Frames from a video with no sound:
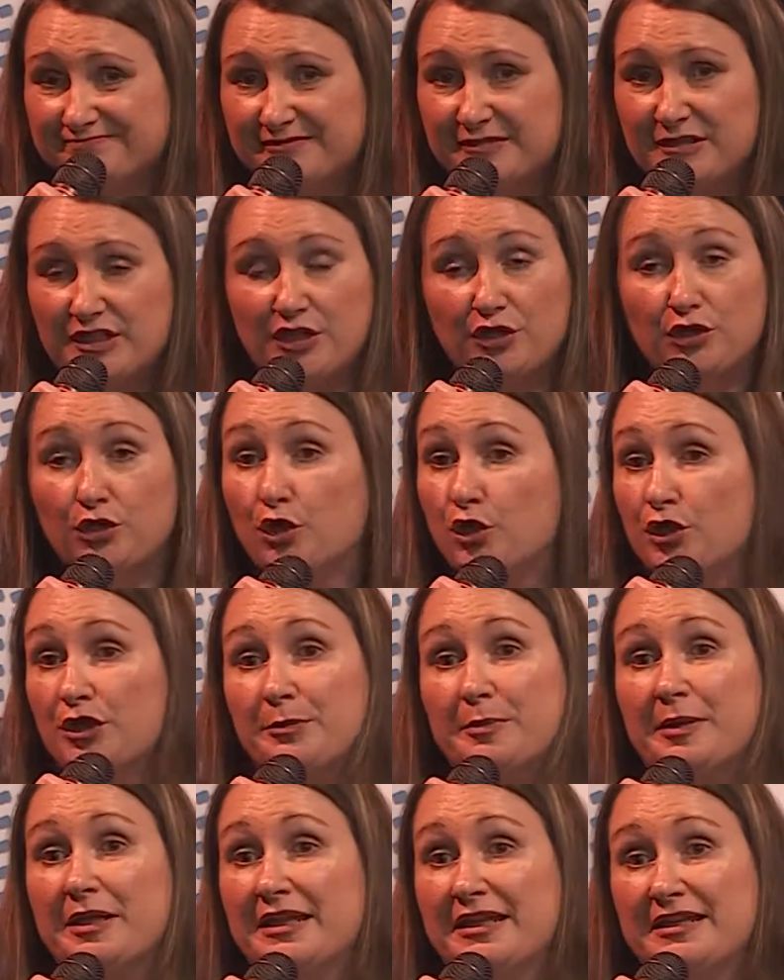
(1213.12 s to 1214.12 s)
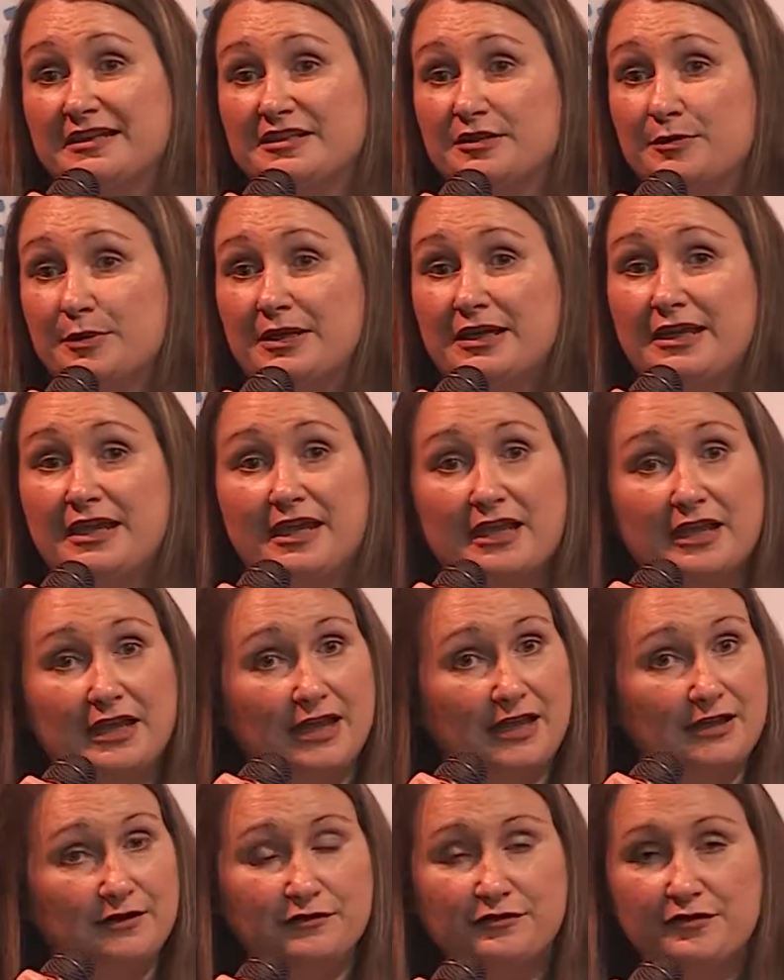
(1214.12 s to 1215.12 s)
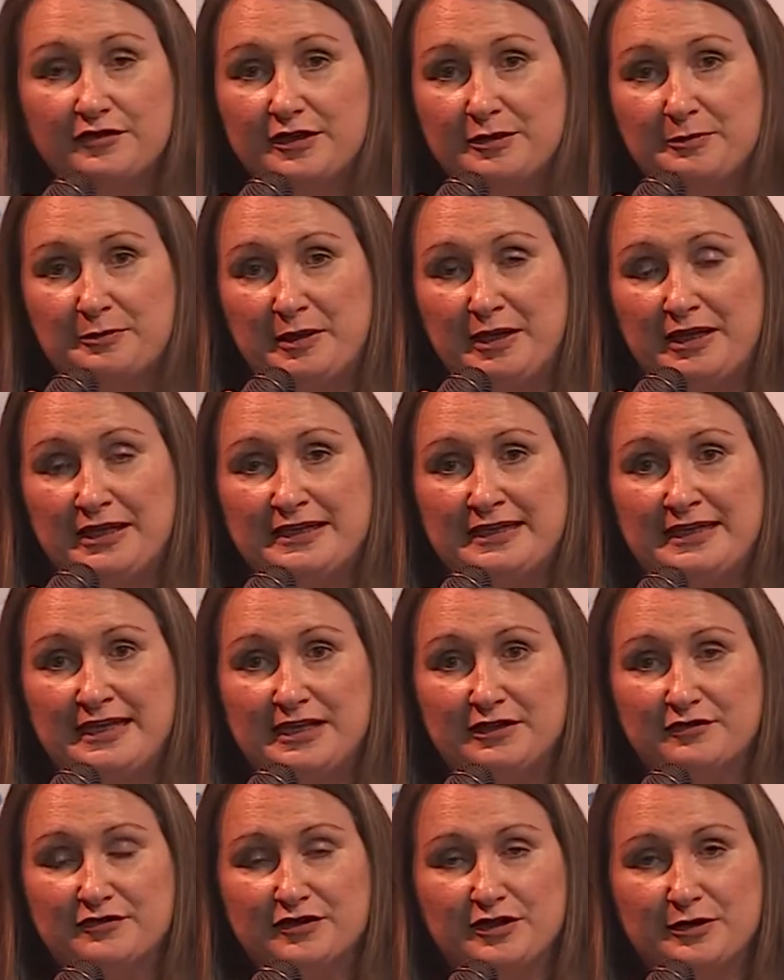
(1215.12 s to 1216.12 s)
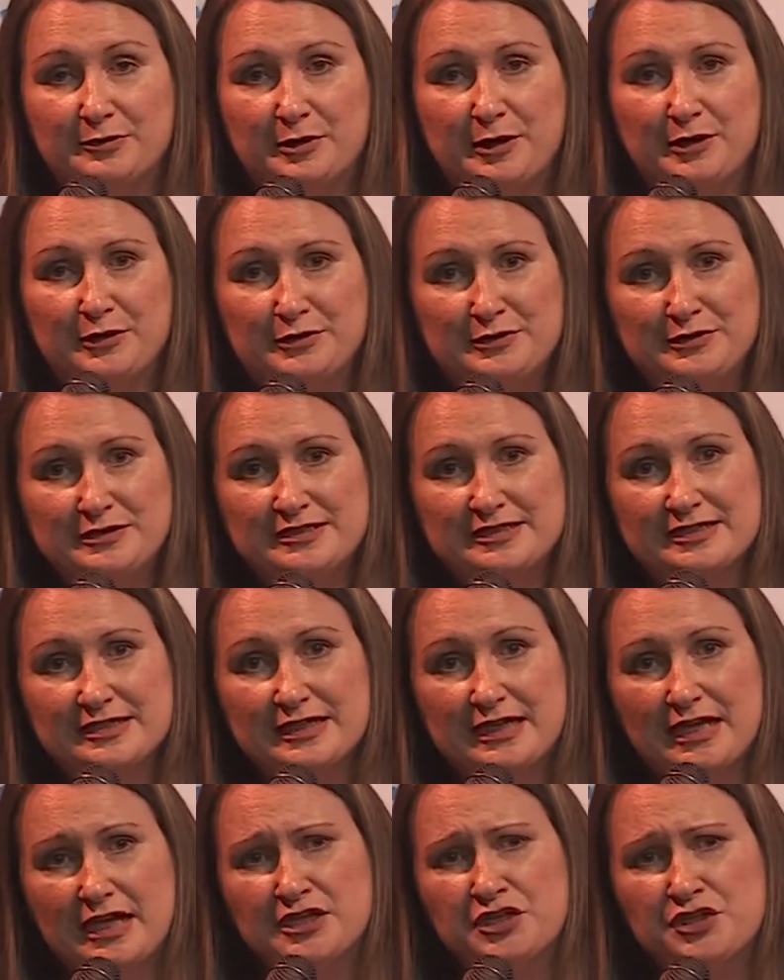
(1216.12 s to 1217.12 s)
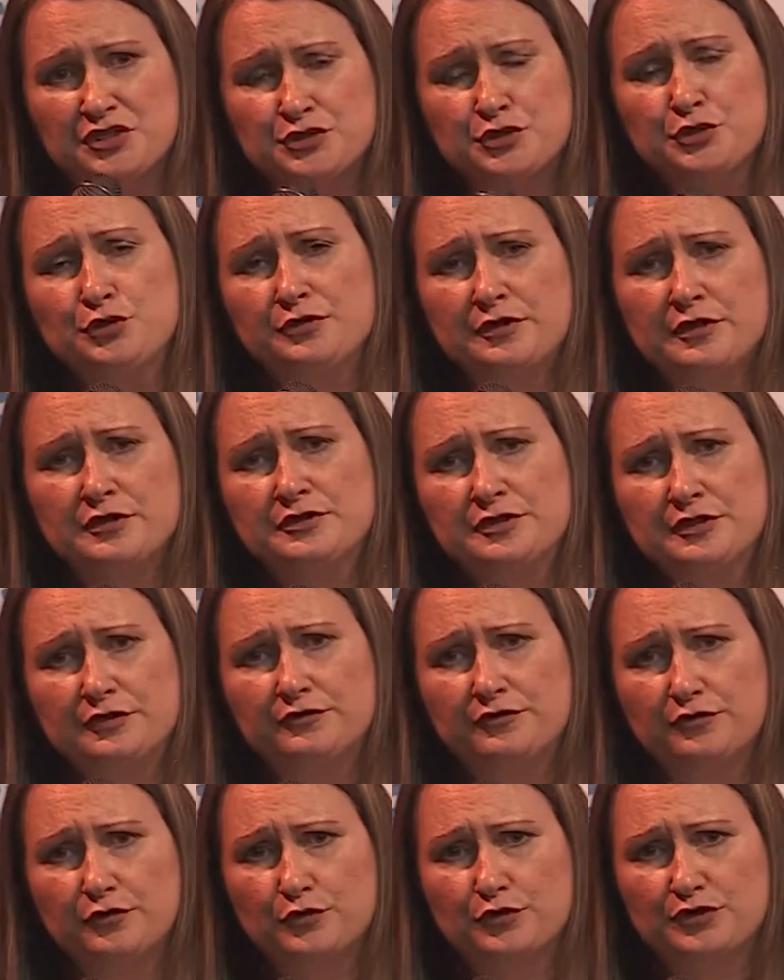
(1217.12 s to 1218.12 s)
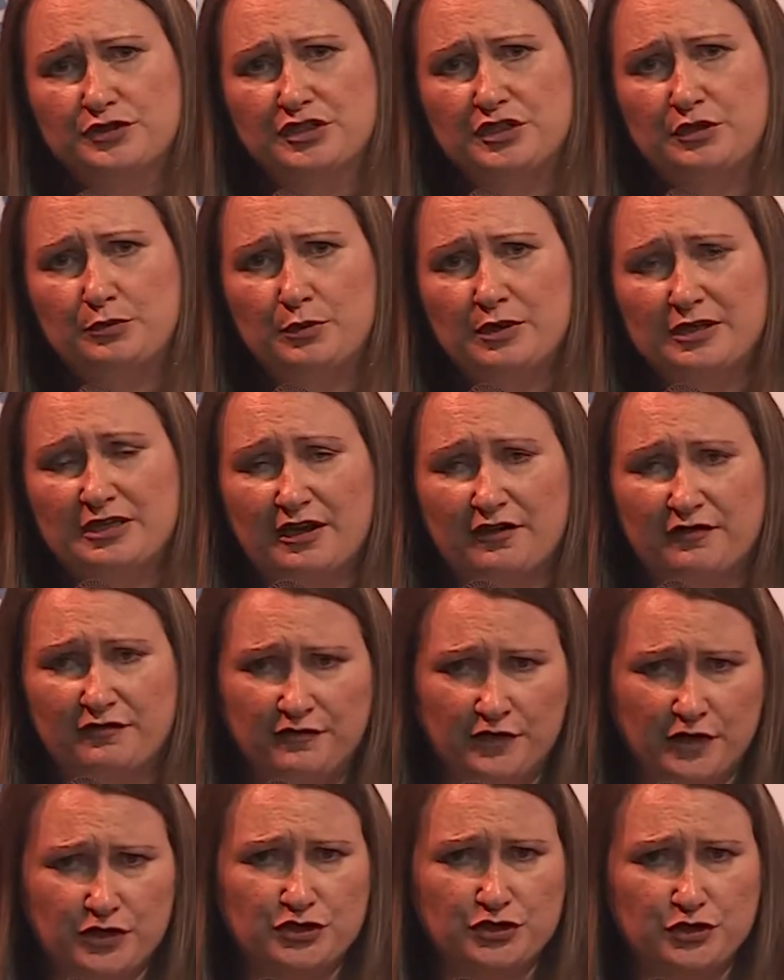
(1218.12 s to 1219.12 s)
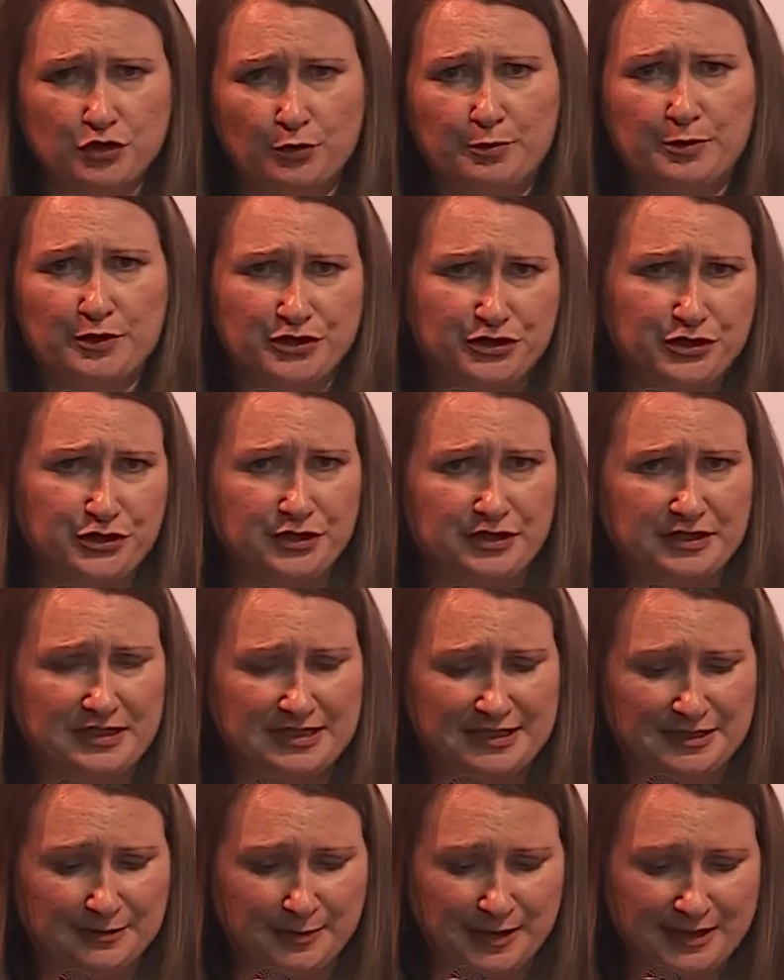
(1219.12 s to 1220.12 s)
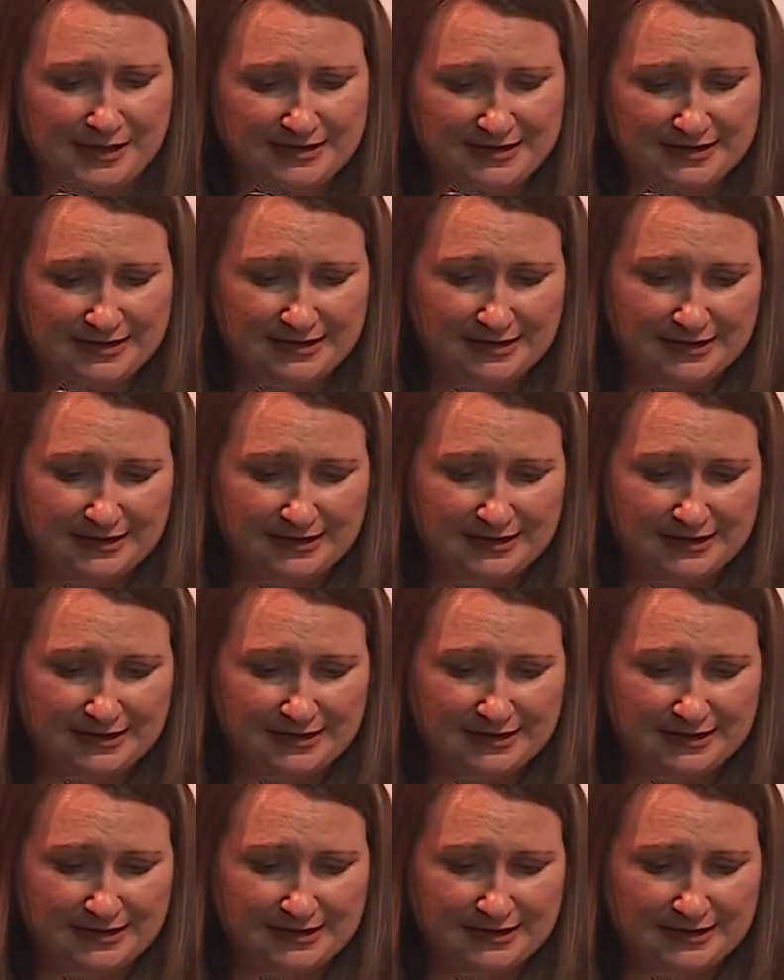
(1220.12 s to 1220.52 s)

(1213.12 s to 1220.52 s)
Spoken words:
you've got to be in it to win it, in for a penny, in for a pound. And in 2014, we had our first opportunity to bid.